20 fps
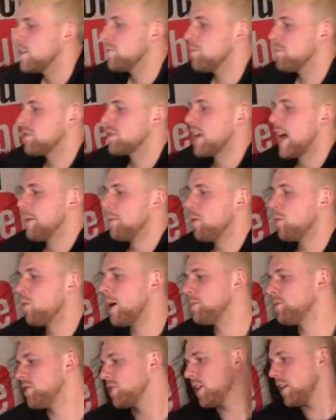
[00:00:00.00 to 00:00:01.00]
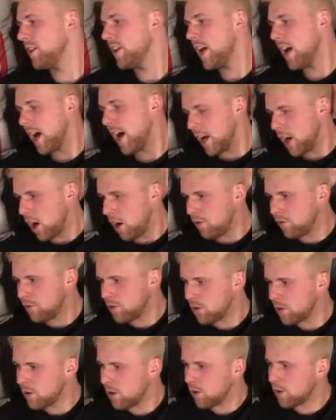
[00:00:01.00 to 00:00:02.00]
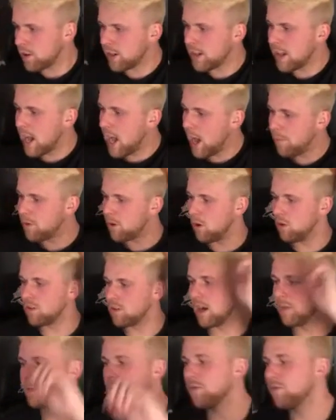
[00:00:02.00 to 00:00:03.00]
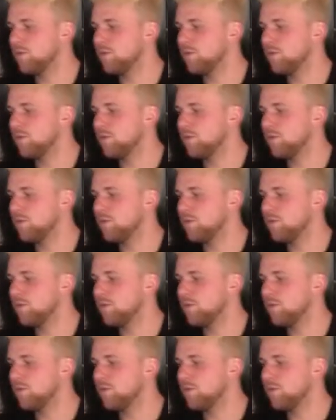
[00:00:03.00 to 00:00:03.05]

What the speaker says: Simon Webster, yeah, I often look at car programs and